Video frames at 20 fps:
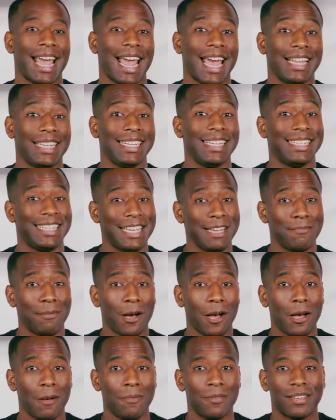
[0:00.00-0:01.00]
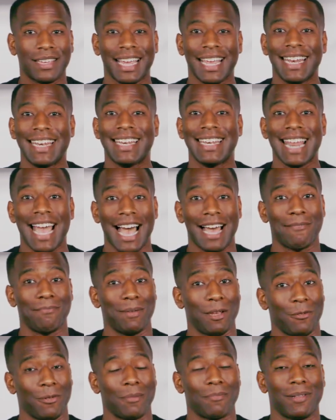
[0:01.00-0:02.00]
LED bulbs cannot
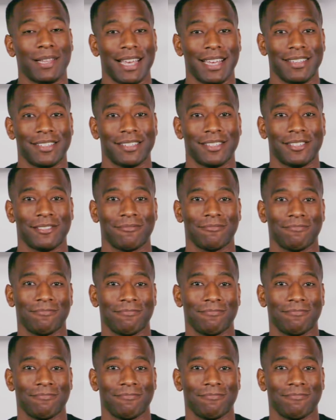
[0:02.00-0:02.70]
be replaced.